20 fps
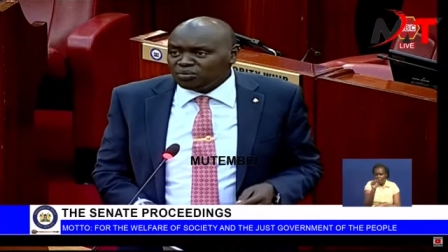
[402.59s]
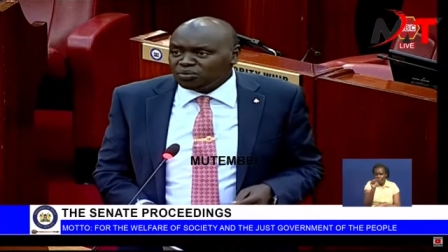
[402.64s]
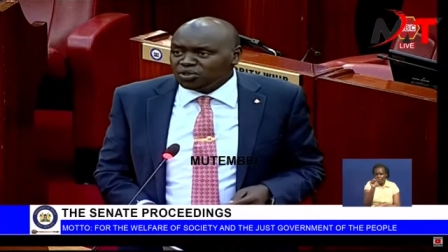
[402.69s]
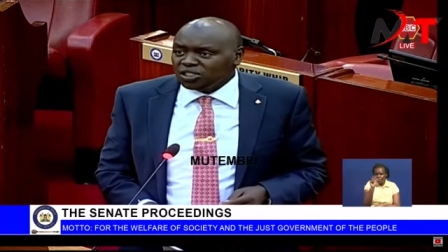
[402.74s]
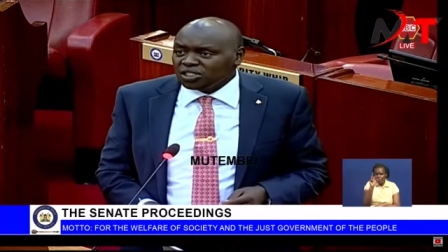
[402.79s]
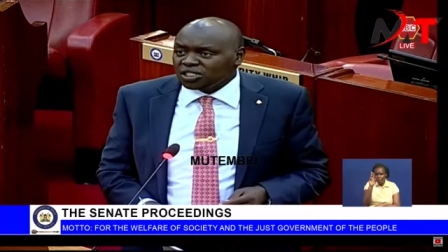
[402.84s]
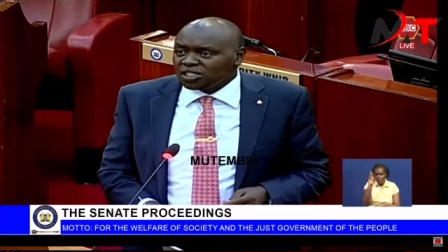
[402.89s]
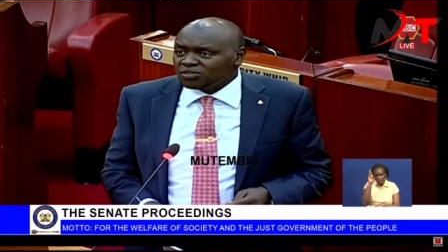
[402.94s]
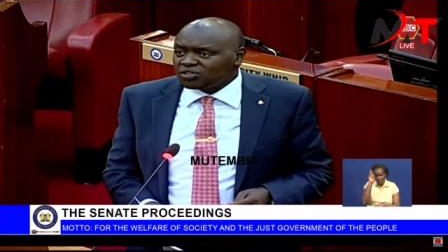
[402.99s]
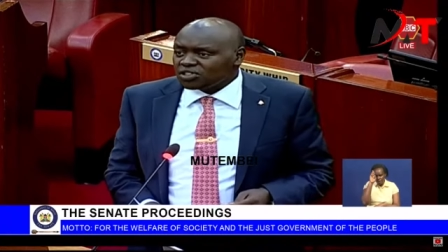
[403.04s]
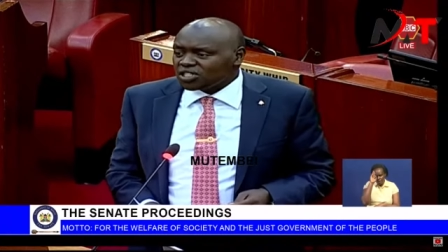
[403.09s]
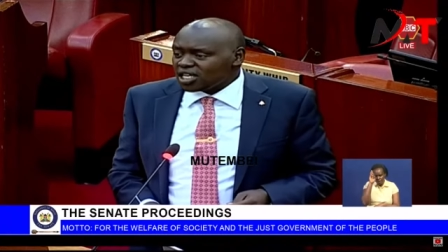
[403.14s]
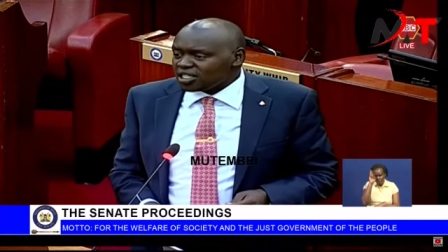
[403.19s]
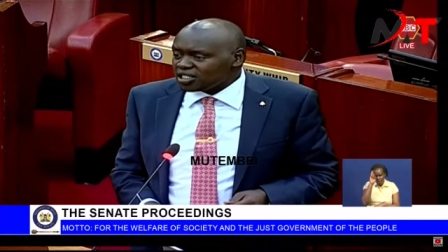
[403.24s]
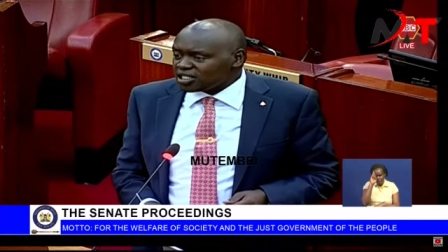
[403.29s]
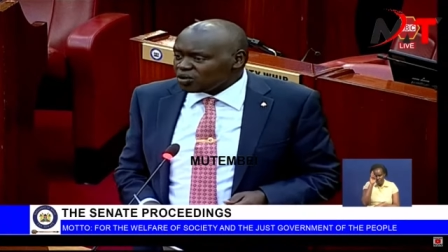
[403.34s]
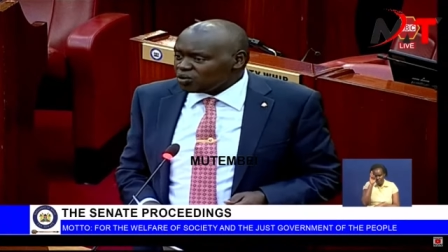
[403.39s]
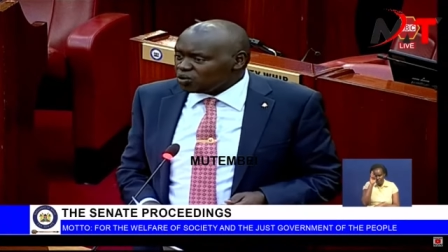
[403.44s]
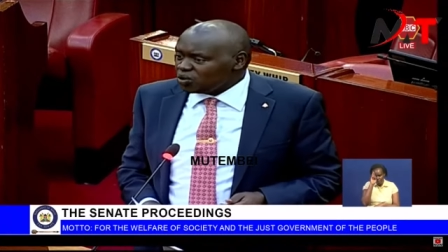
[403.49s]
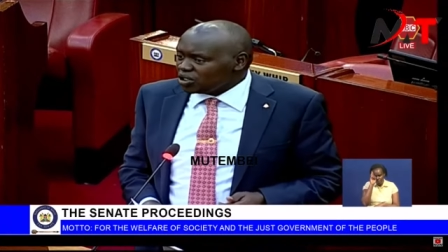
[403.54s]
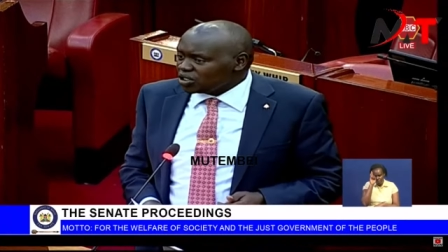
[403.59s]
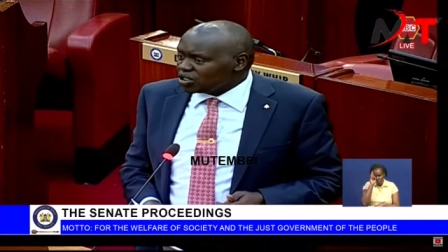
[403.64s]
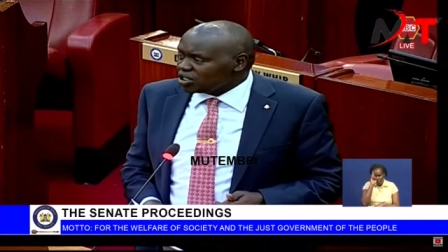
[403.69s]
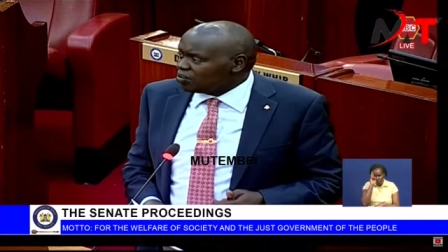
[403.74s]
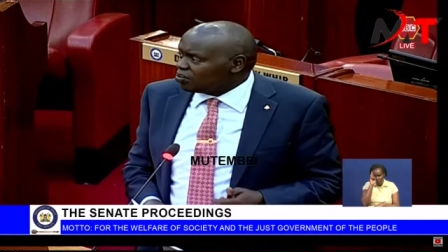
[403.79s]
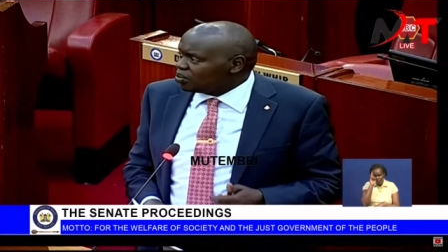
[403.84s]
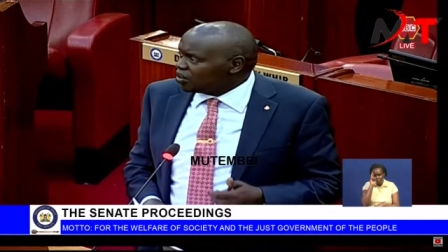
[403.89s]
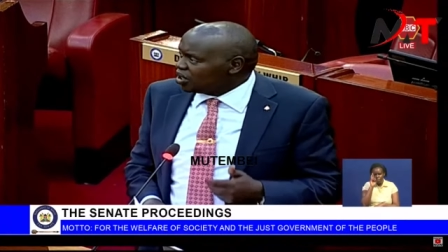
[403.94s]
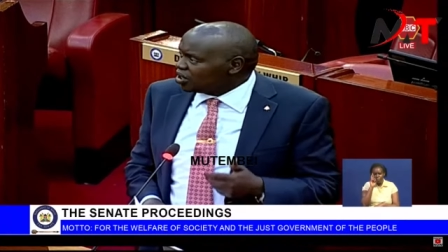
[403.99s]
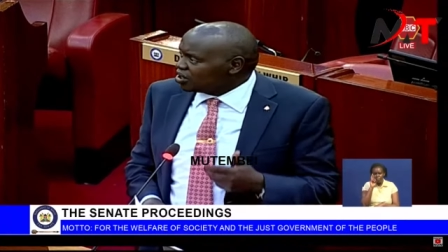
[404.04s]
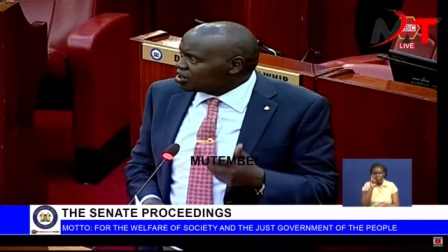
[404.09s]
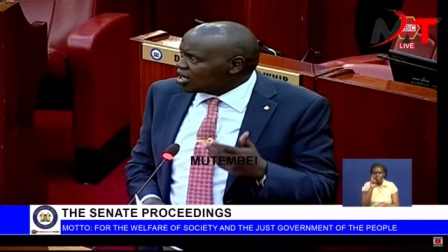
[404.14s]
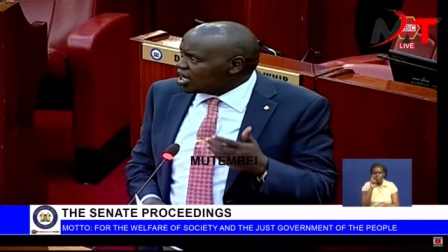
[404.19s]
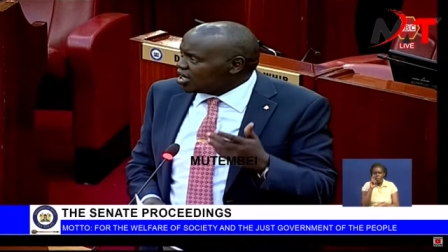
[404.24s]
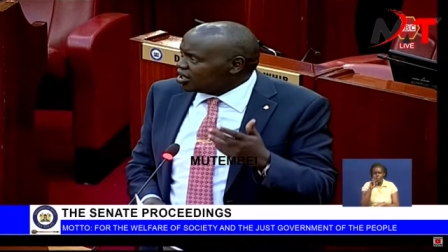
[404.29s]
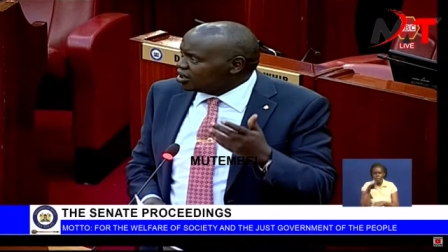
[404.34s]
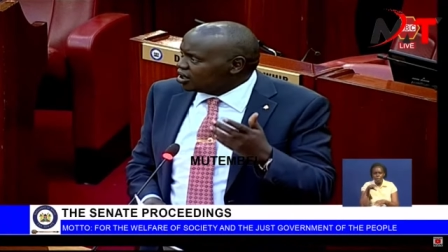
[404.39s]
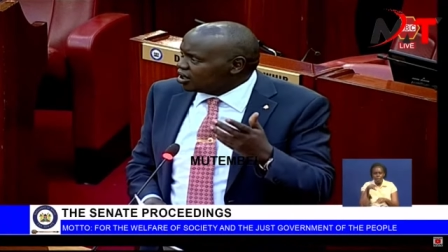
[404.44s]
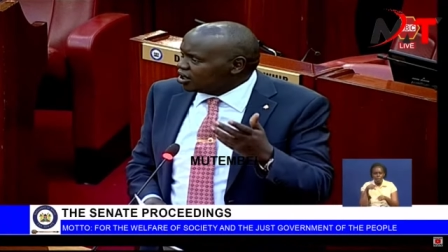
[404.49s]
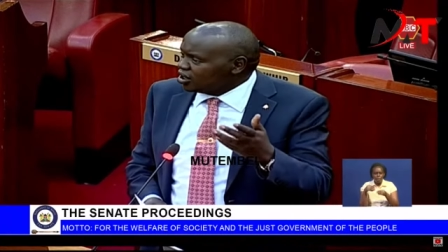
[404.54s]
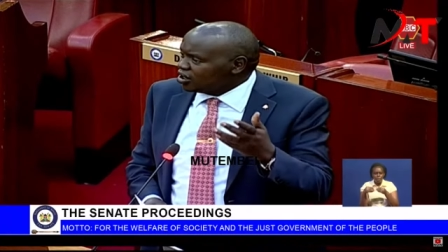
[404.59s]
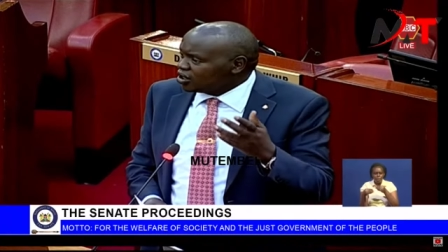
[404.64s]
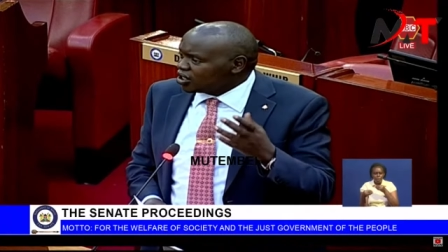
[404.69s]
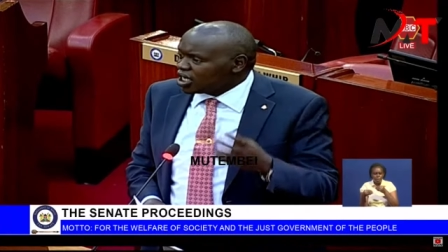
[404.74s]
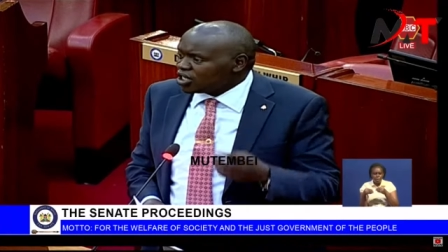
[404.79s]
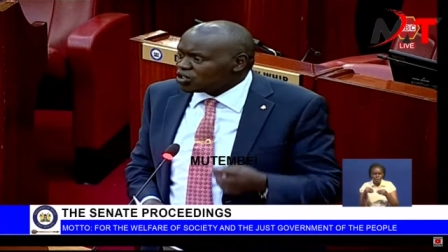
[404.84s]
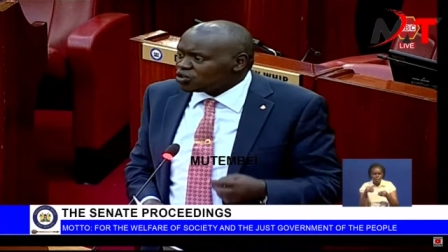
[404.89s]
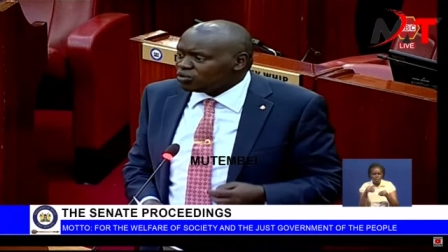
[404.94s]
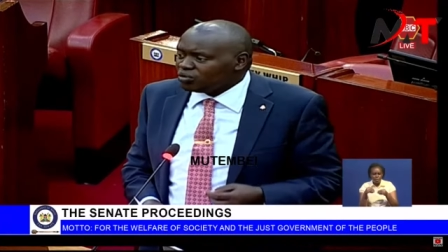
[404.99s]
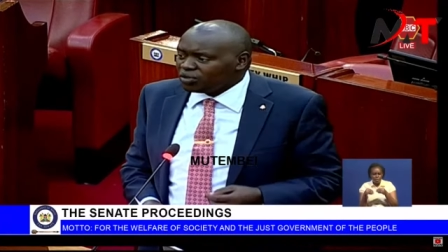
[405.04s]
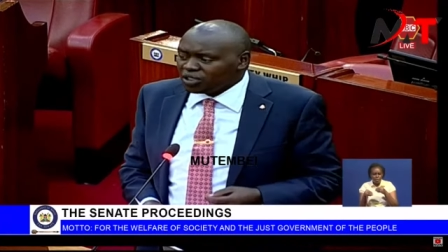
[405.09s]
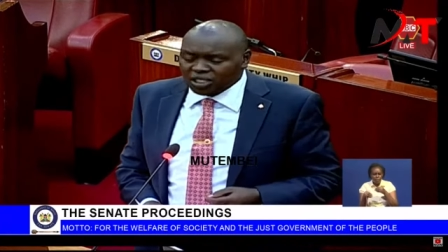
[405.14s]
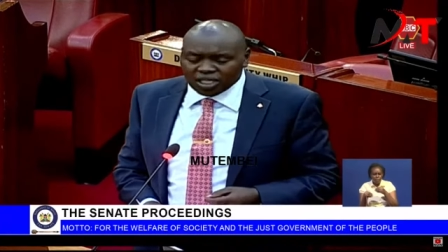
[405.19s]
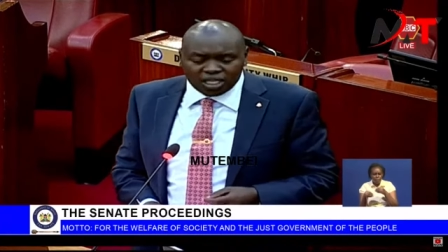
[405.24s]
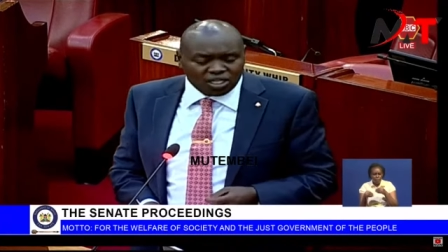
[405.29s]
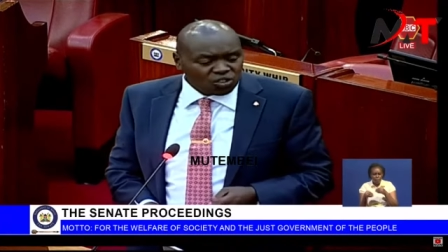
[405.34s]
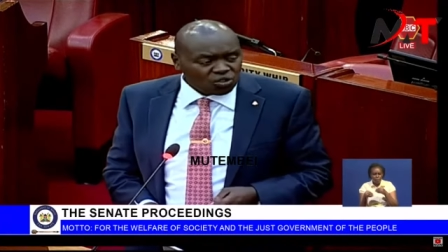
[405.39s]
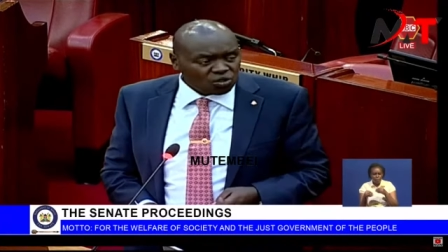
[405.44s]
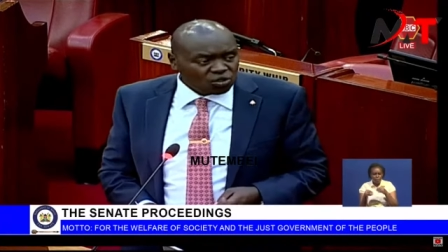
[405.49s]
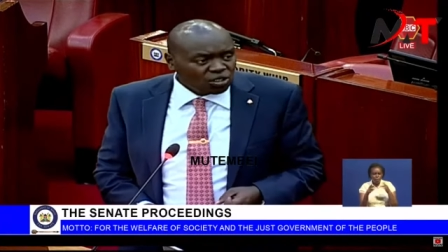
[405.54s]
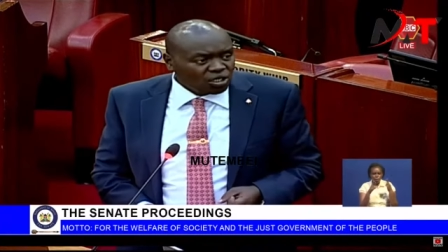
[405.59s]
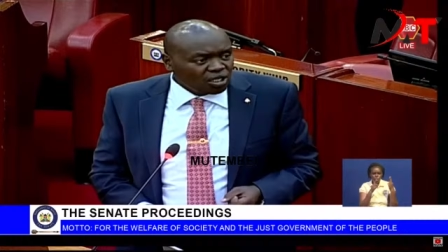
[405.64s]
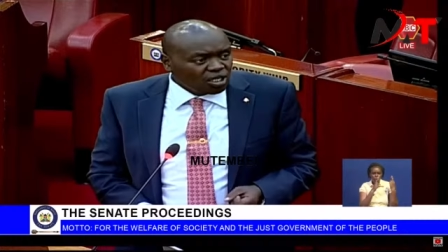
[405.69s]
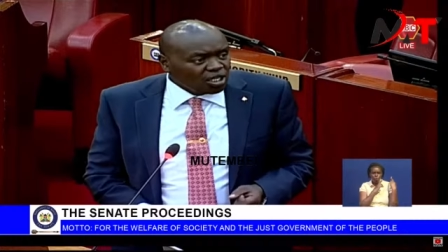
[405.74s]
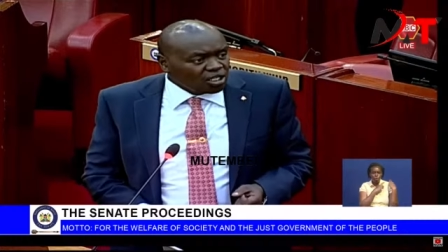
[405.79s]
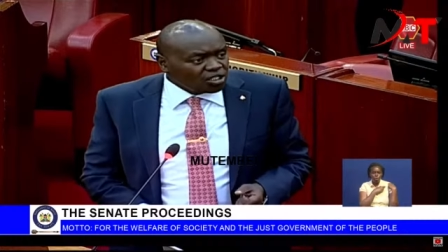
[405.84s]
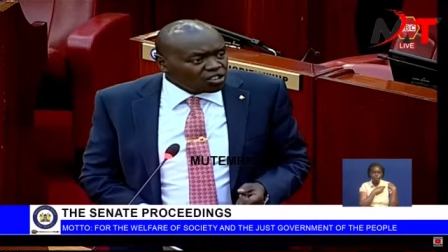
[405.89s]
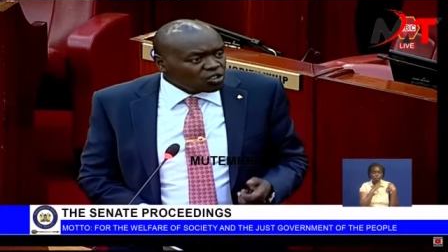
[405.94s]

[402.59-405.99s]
diminutive stature, who was the PS, I think, in charge of education.